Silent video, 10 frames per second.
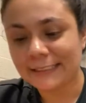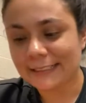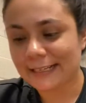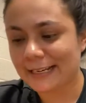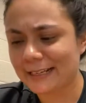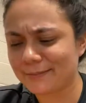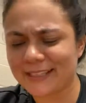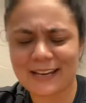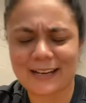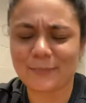I
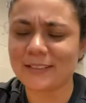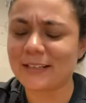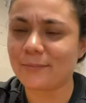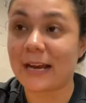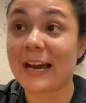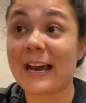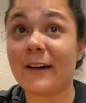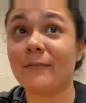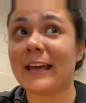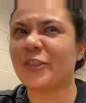
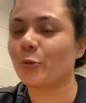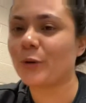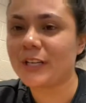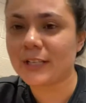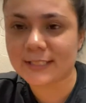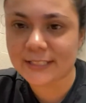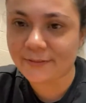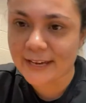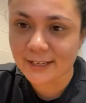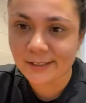have like 3 dozen of
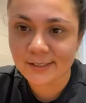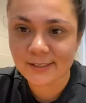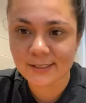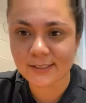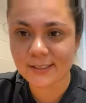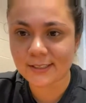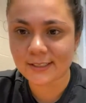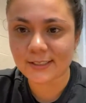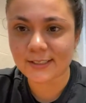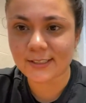eggs.
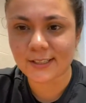So,